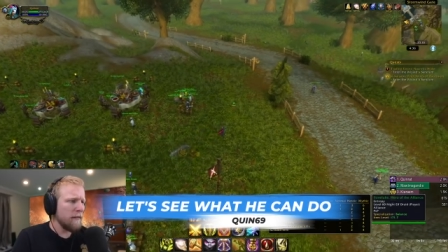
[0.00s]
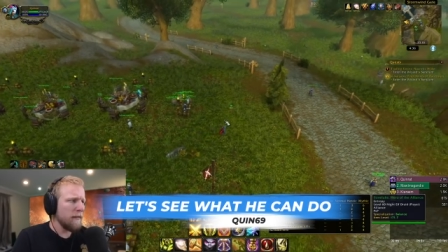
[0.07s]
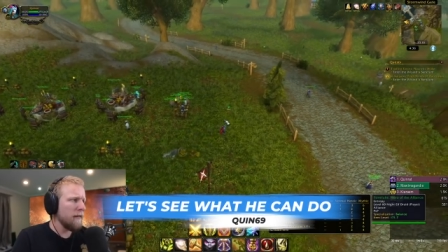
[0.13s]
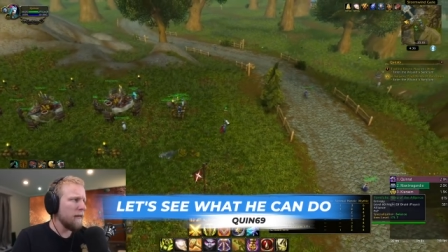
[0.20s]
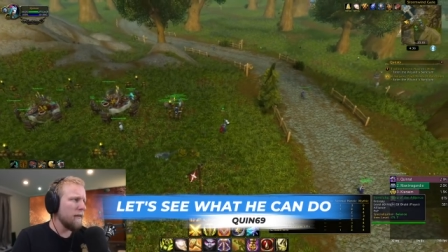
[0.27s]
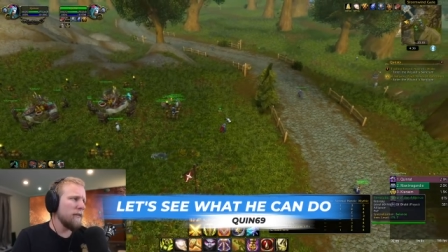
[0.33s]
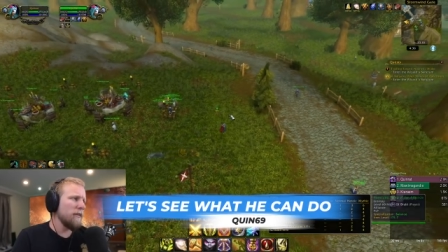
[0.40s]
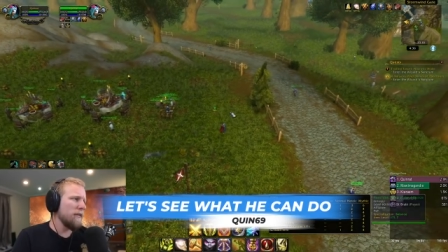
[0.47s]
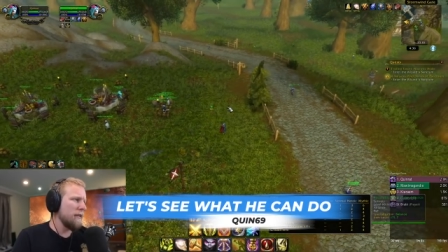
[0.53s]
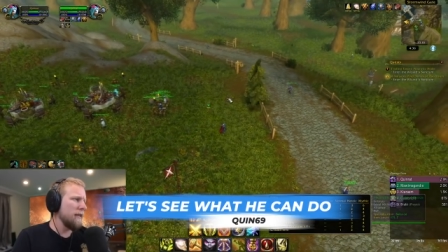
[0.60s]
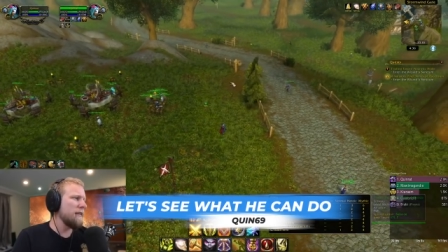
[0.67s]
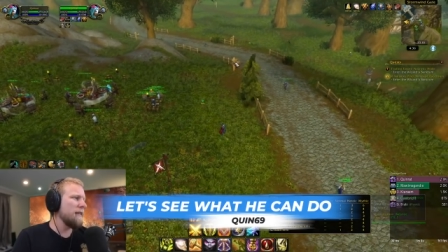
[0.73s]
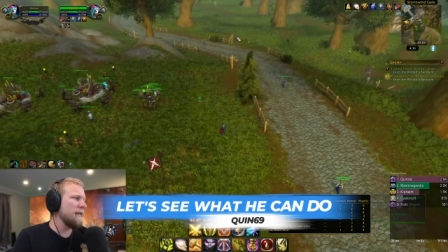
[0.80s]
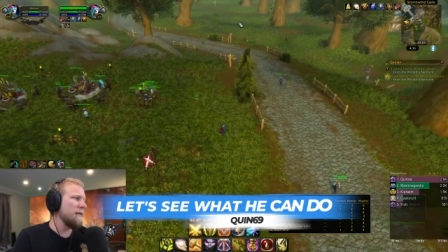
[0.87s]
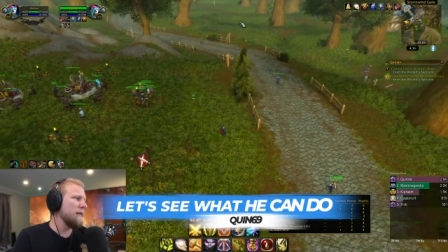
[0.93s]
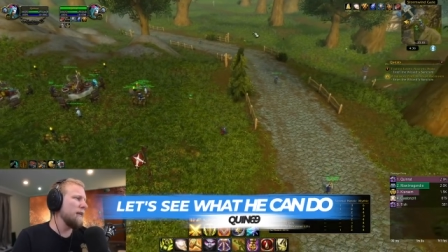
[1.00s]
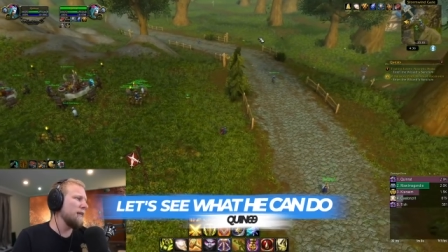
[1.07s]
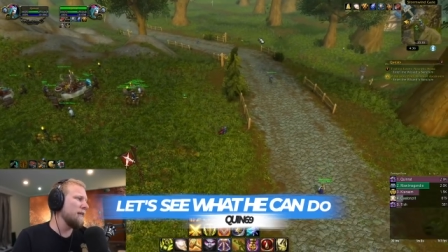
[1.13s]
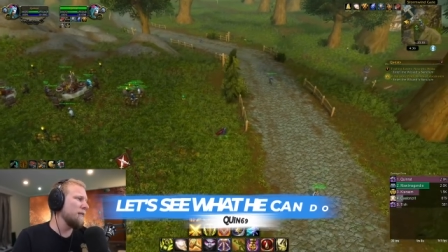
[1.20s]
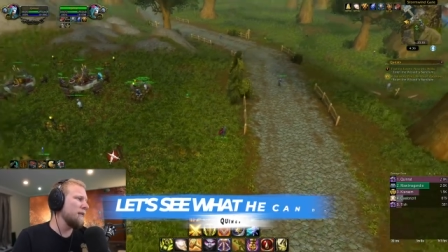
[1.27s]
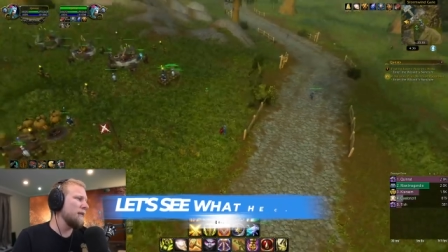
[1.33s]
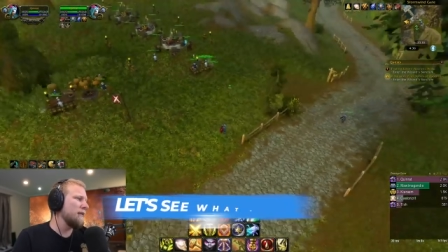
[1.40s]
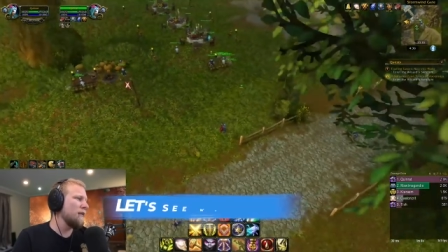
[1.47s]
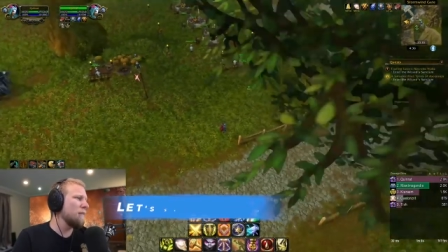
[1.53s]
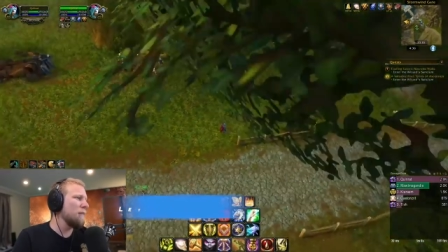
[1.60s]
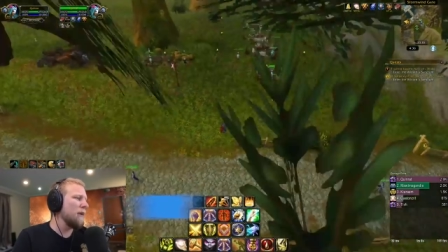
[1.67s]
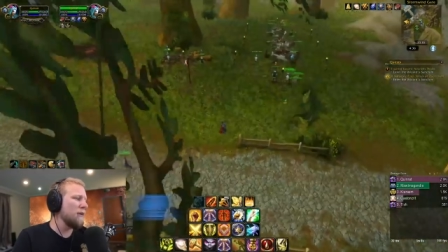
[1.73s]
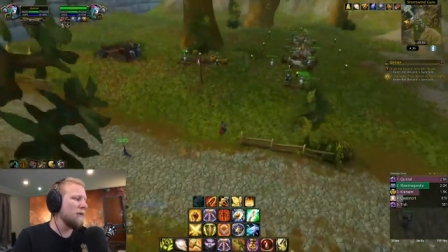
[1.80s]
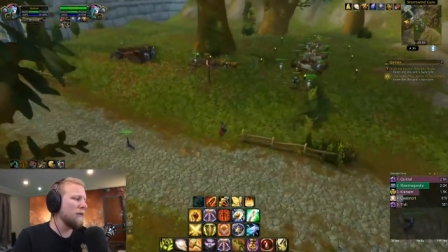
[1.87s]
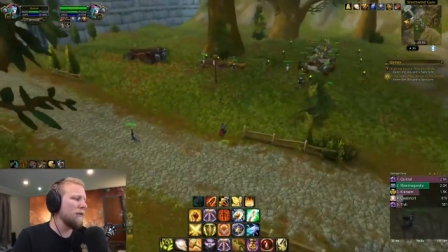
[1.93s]
Yo, let's, let's, see what, let's see what this little
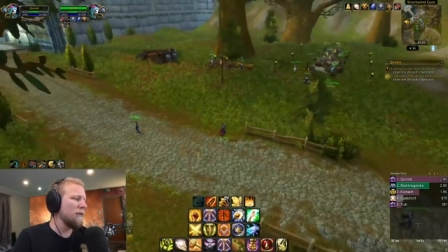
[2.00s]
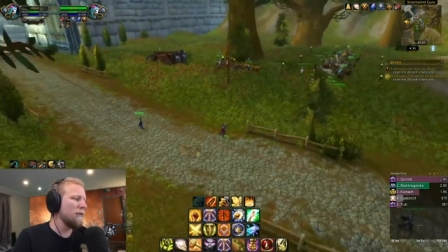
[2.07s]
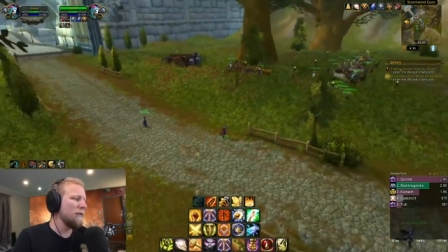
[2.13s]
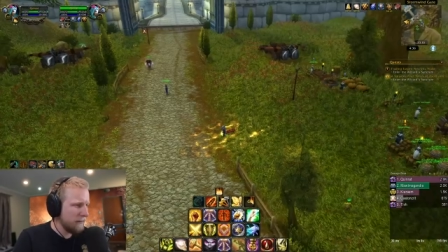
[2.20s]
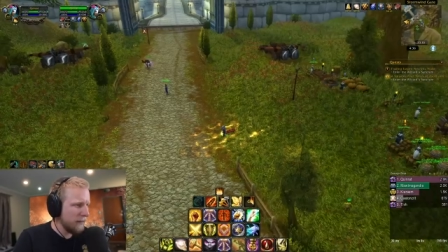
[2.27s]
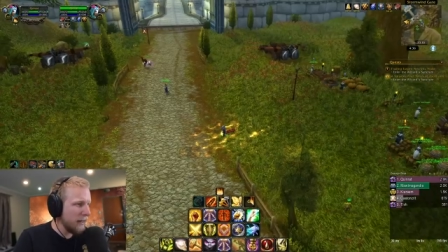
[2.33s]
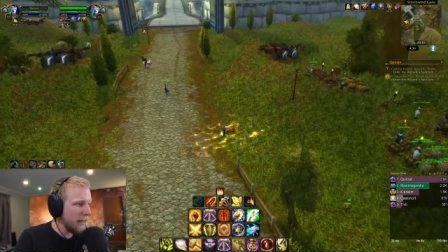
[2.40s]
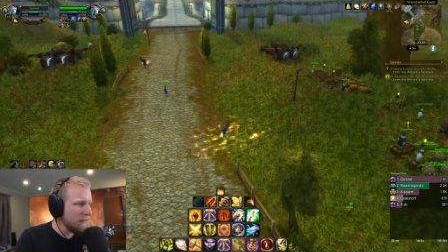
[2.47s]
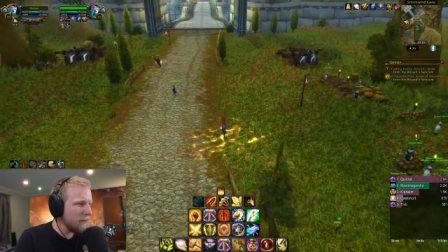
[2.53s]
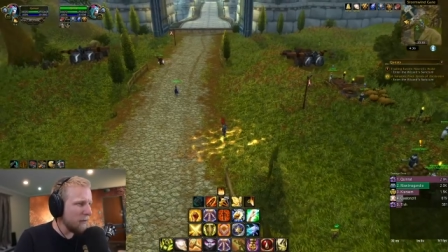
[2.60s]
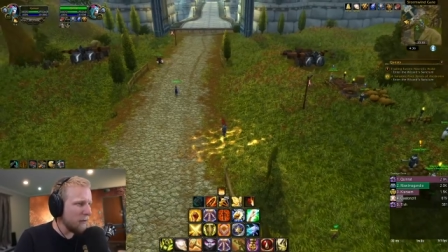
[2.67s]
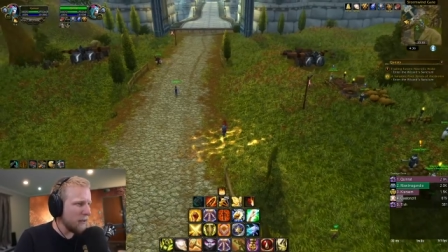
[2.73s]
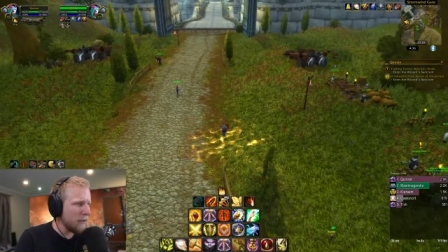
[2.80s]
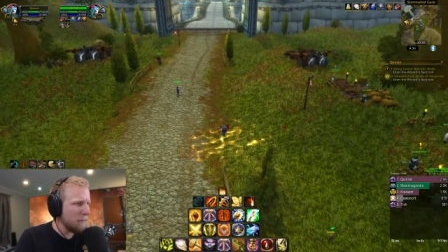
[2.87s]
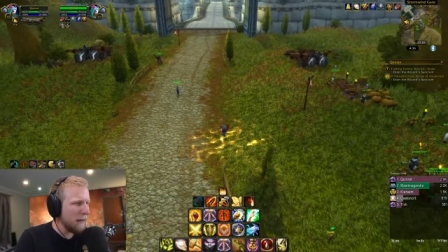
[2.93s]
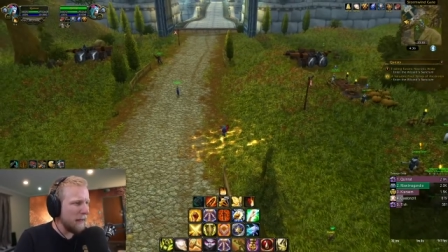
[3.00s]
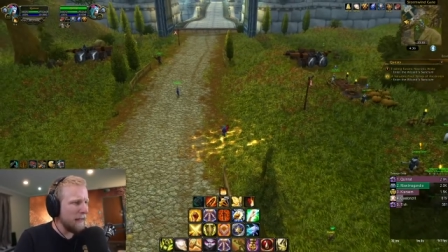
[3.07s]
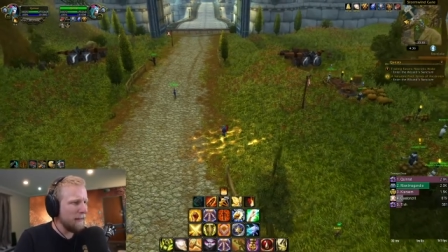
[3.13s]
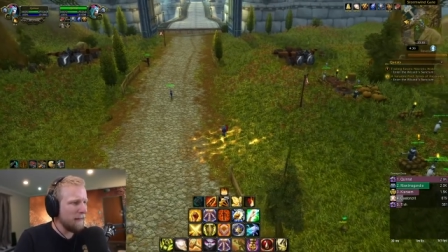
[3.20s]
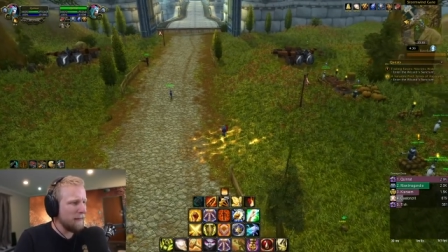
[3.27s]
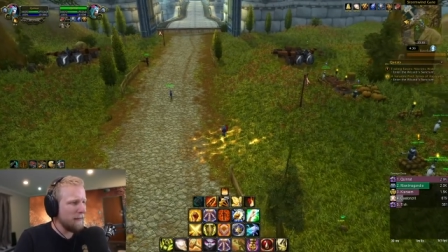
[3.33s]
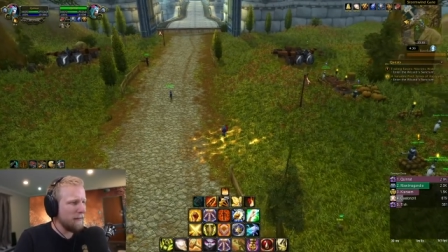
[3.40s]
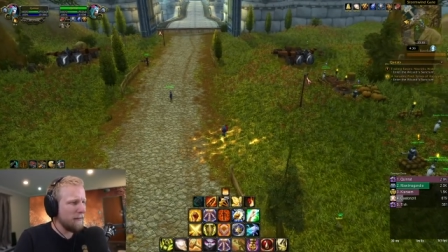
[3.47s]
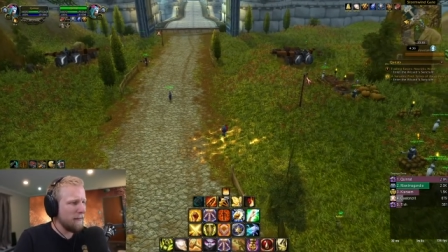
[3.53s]
bitch can do. I don't even know what spec is.